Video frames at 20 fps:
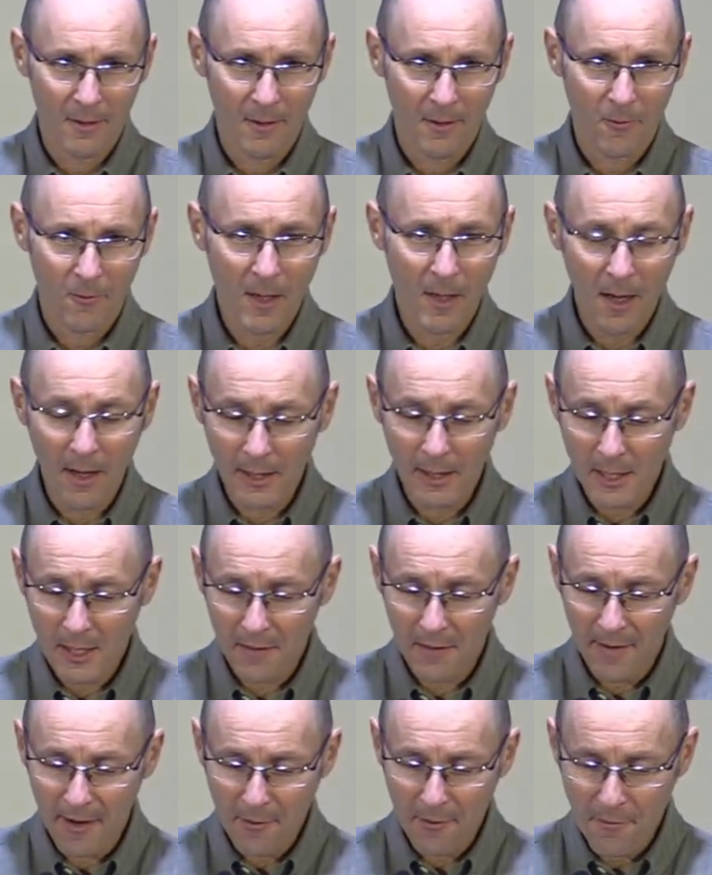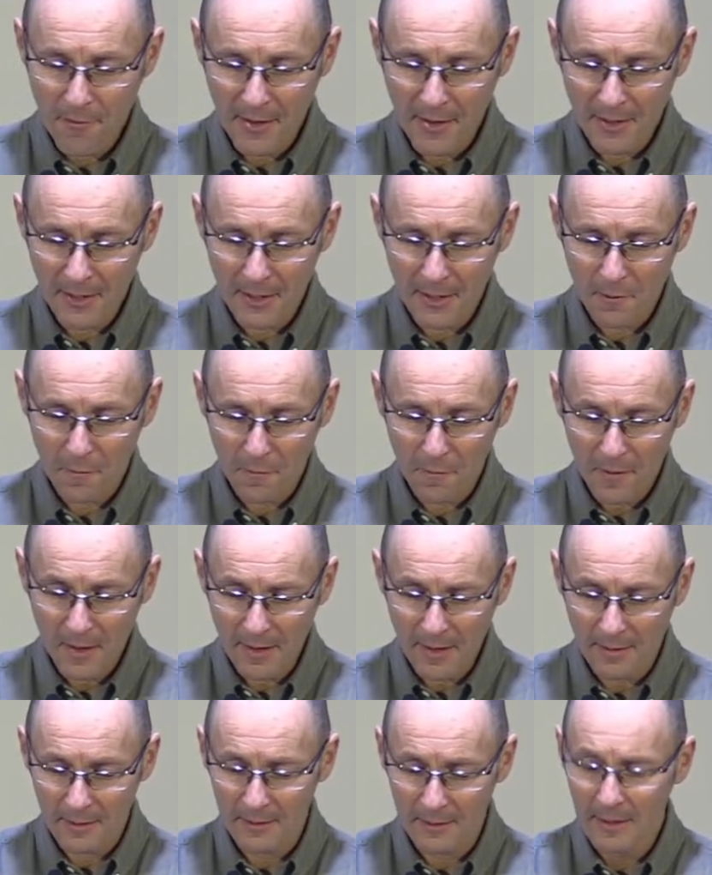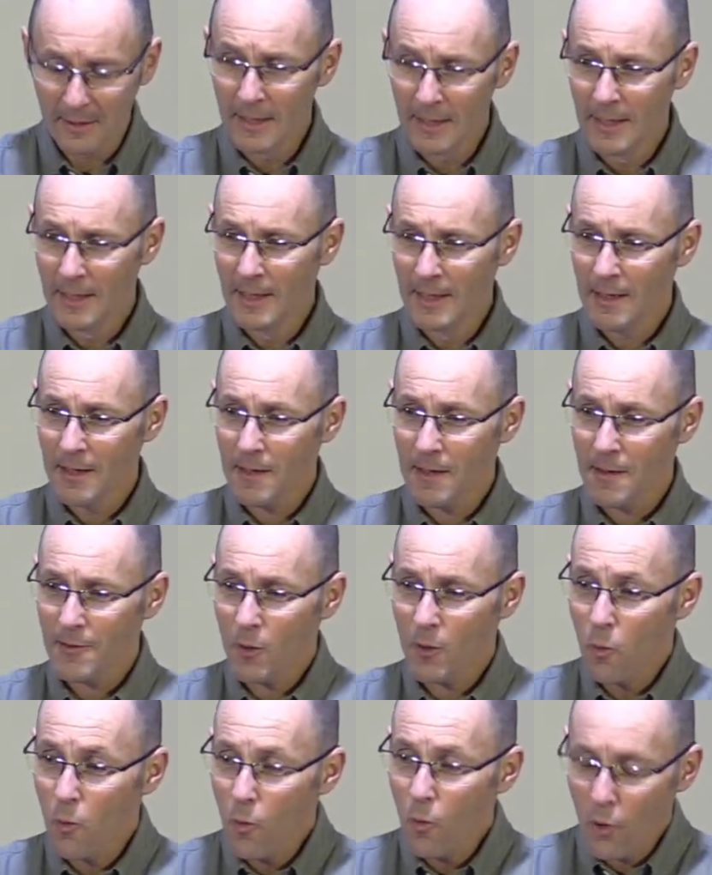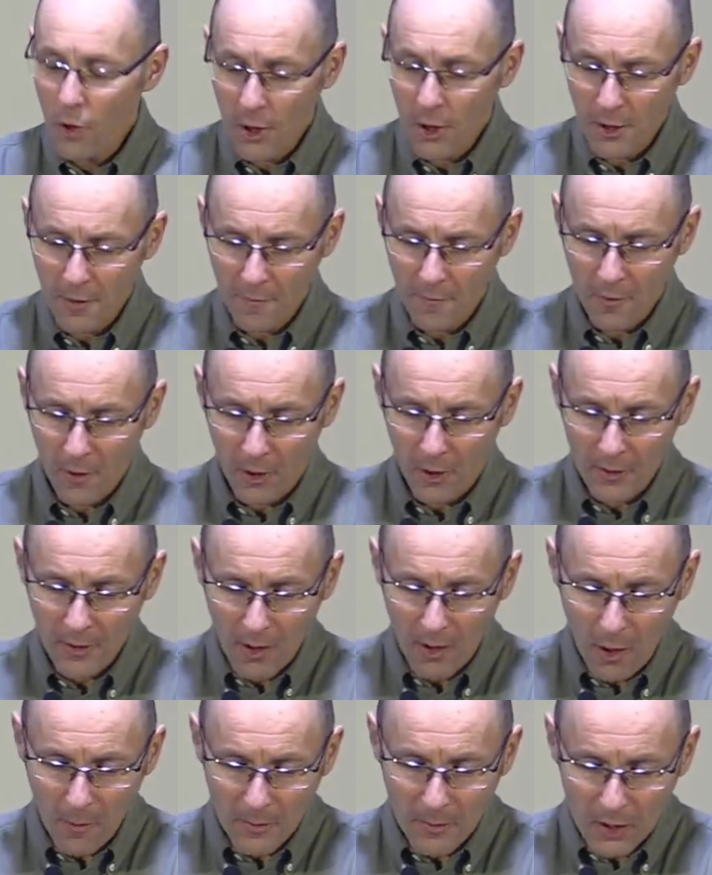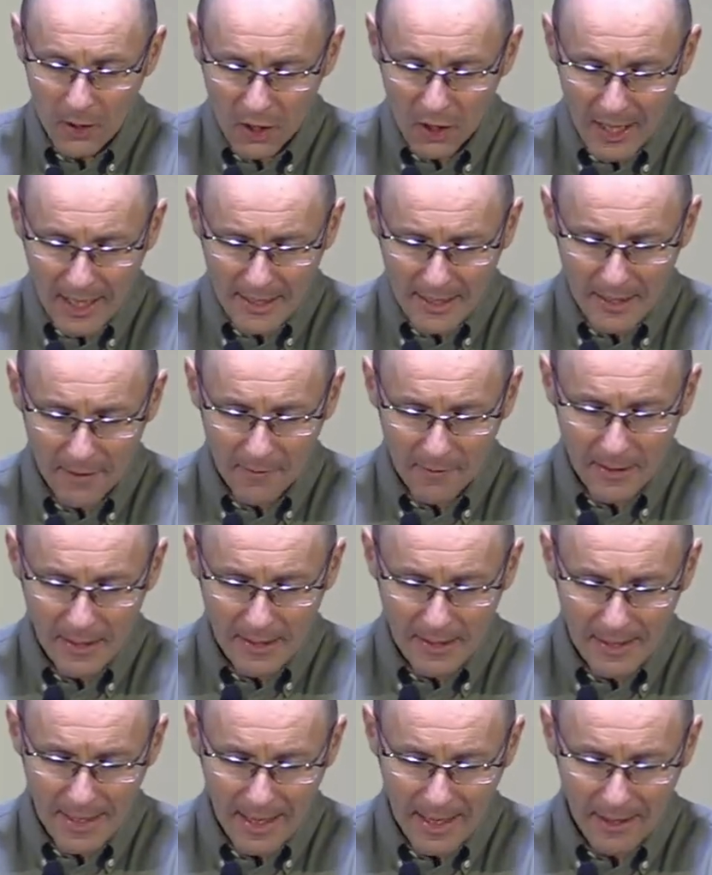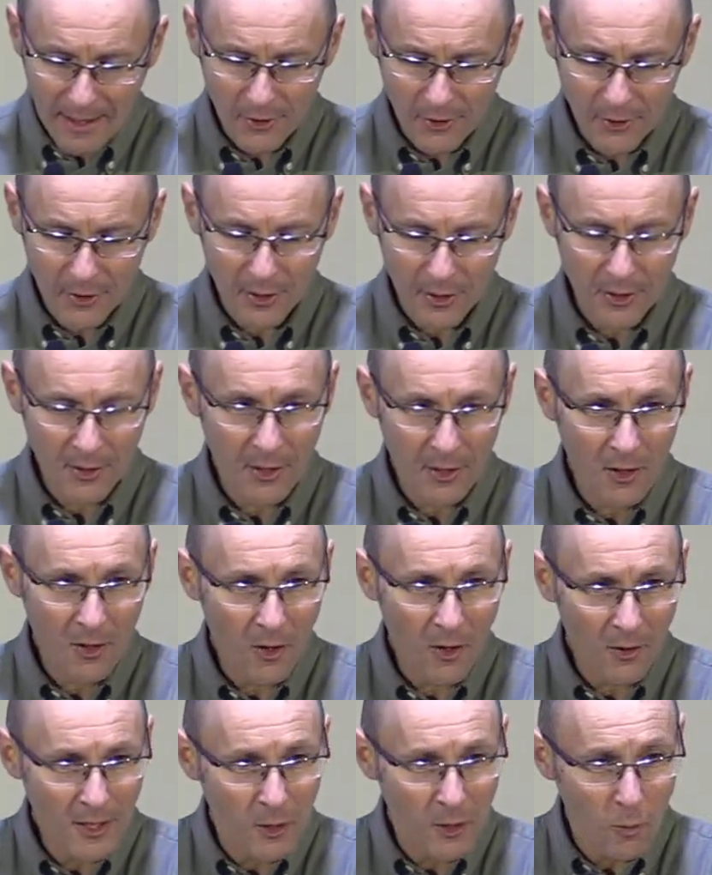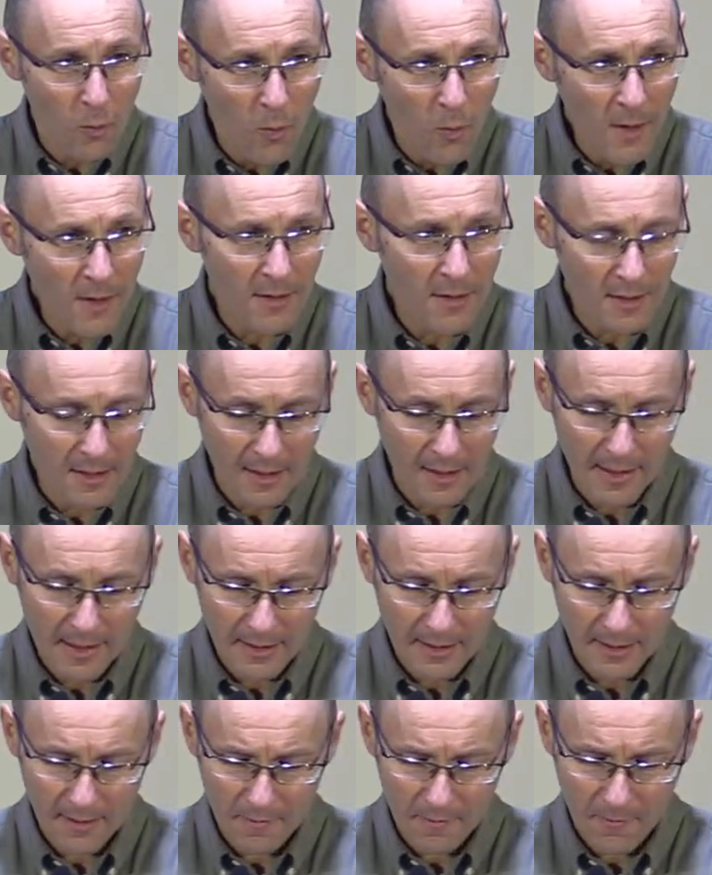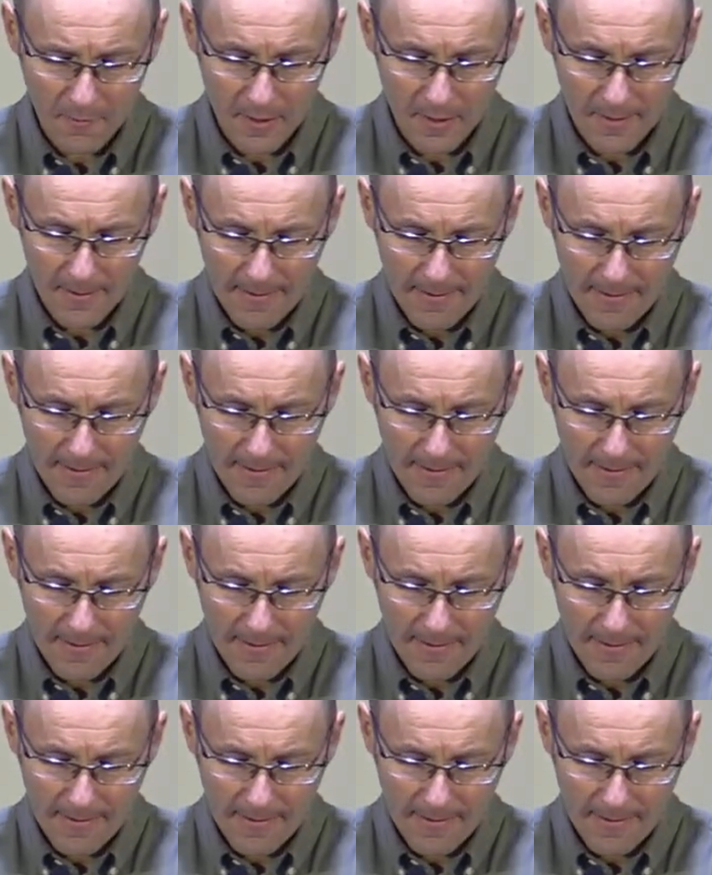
Regardless of how things feel, the word of God objectively tells us that God is with us in our suffering.